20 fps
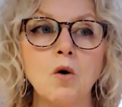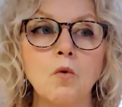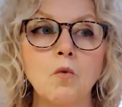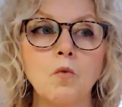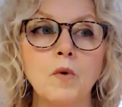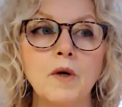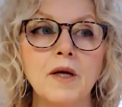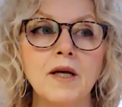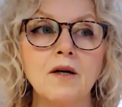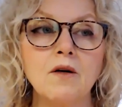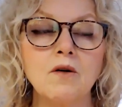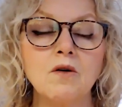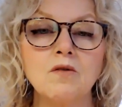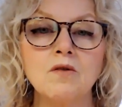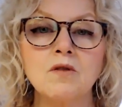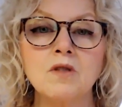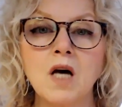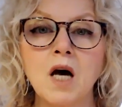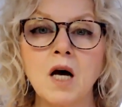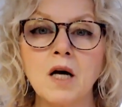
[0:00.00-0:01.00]
We're
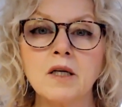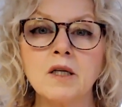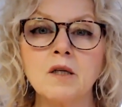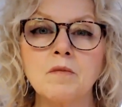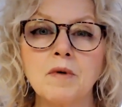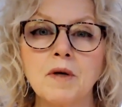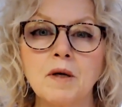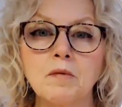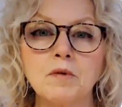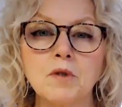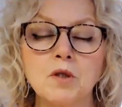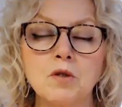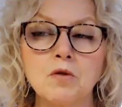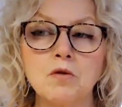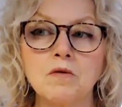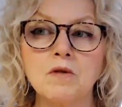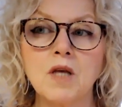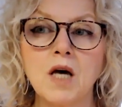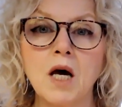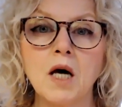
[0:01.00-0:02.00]
not going to be able to
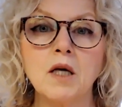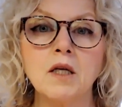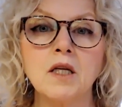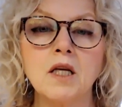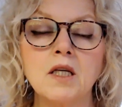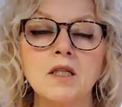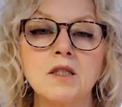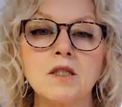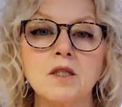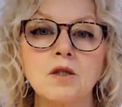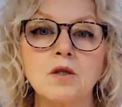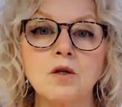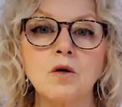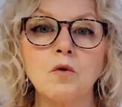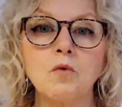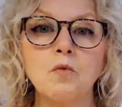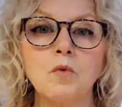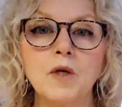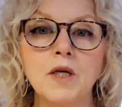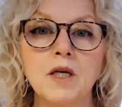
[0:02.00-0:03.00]
do that
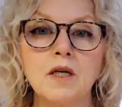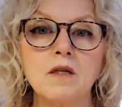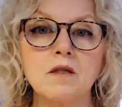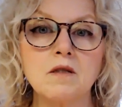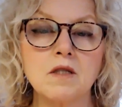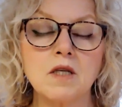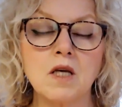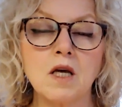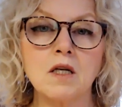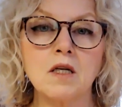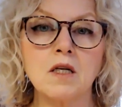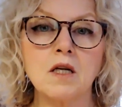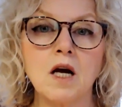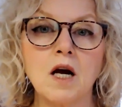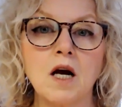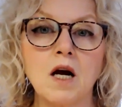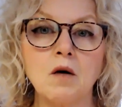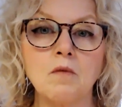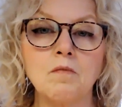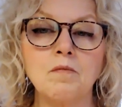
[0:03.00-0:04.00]
until we ascend
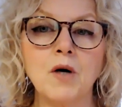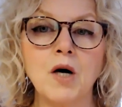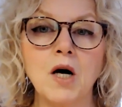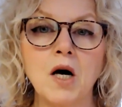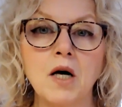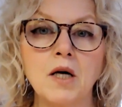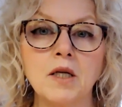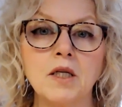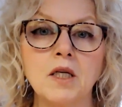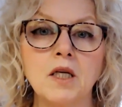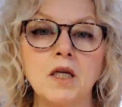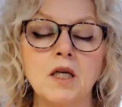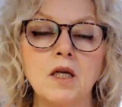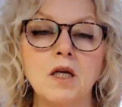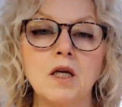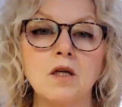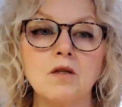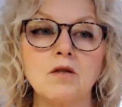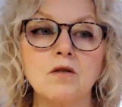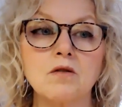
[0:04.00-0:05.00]
our
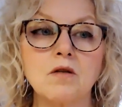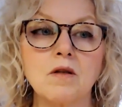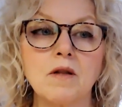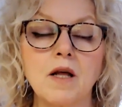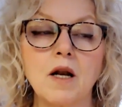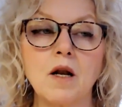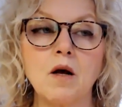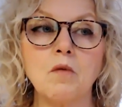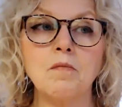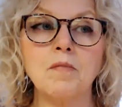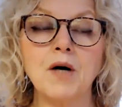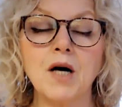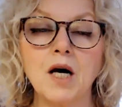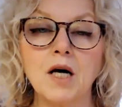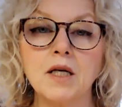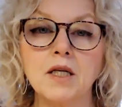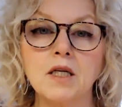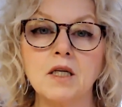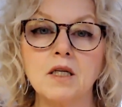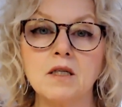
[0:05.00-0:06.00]
body so that our
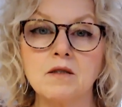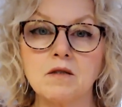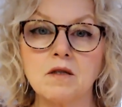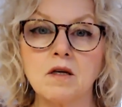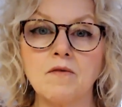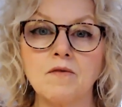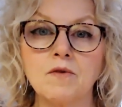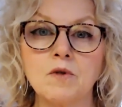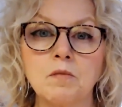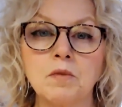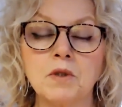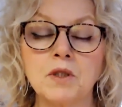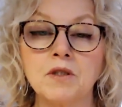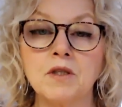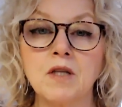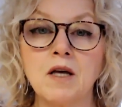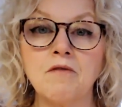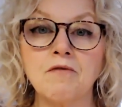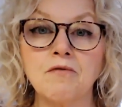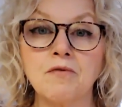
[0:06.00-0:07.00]
body is comfortable in that